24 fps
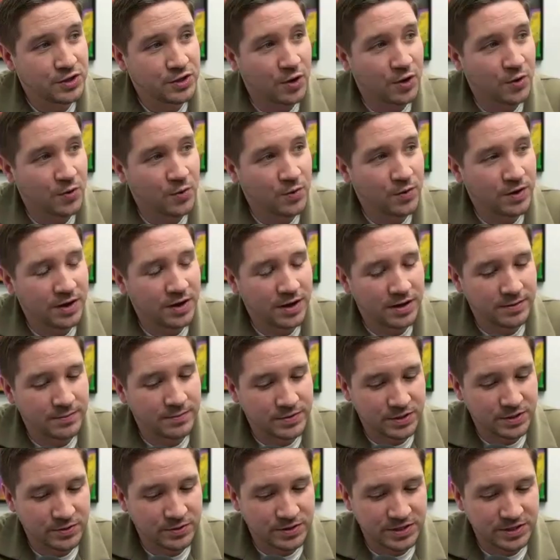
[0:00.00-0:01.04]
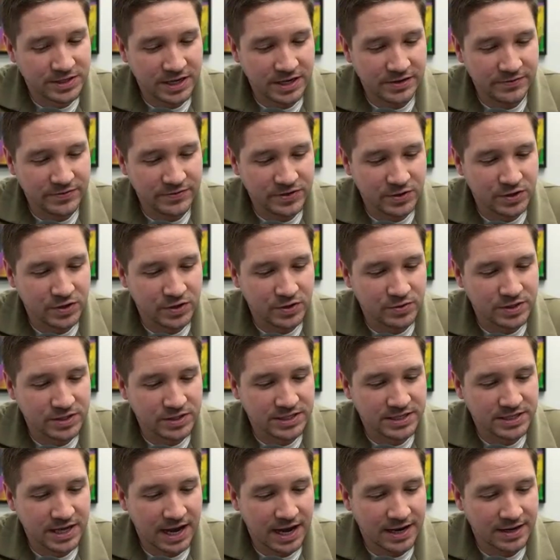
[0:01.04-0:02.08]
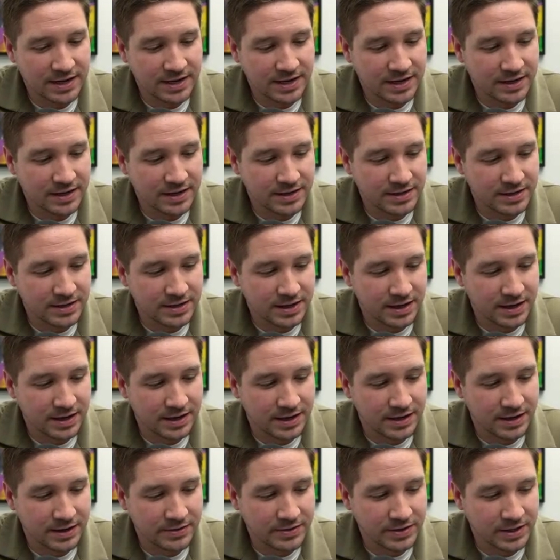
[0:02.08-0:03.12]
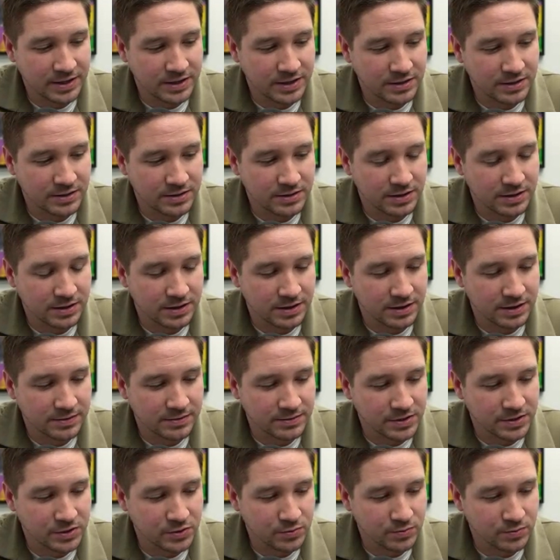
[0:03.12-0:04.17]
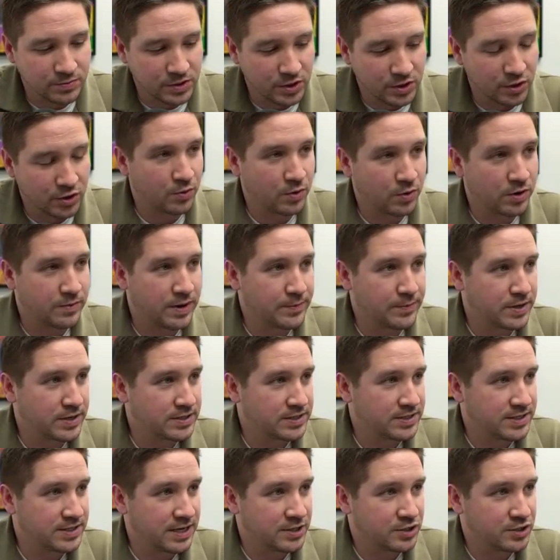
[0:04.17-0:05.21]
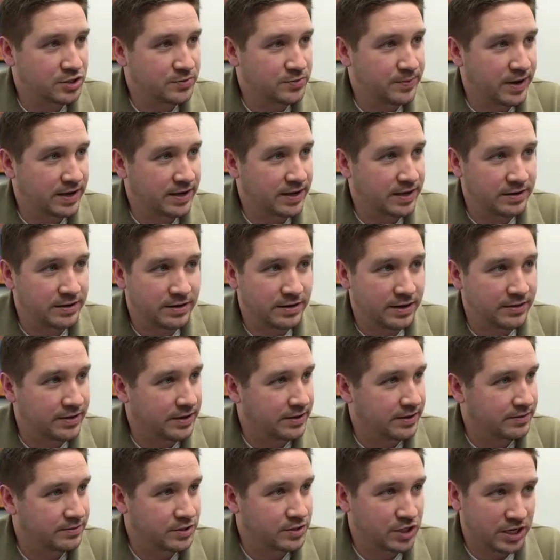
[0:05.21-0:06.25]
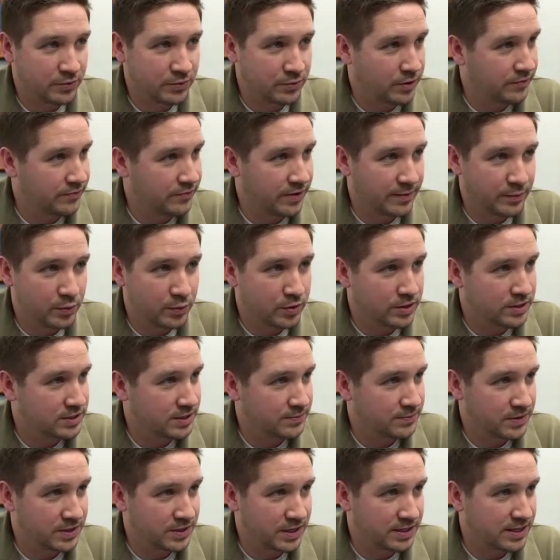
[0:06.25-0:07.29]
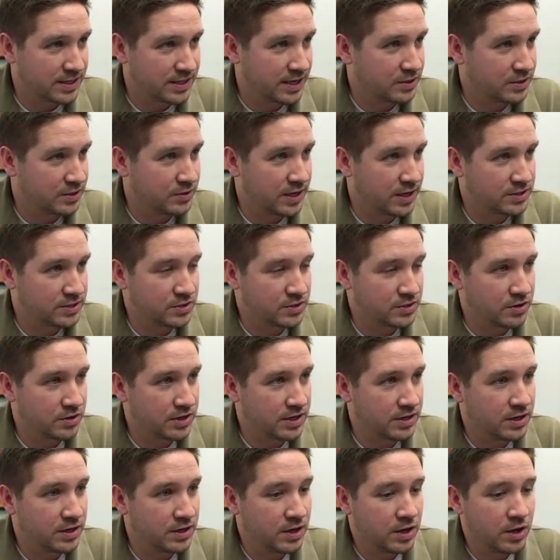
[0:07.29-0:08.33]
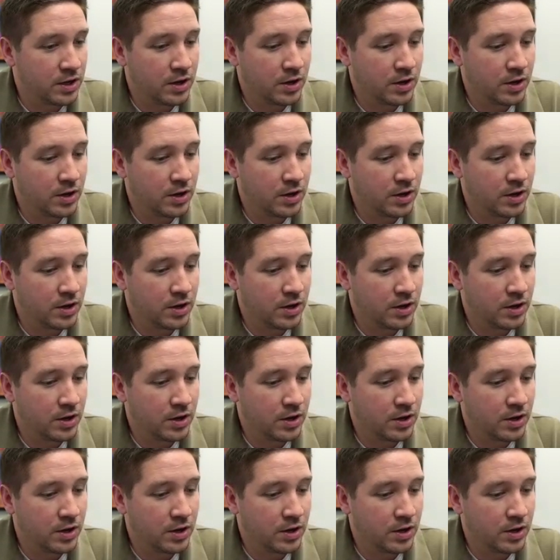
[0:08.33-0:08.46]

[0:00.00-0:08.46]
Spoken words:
So, Steve, so you decided, I think, you heard one of my presentations back in, I think, January, February, something like that. You got started.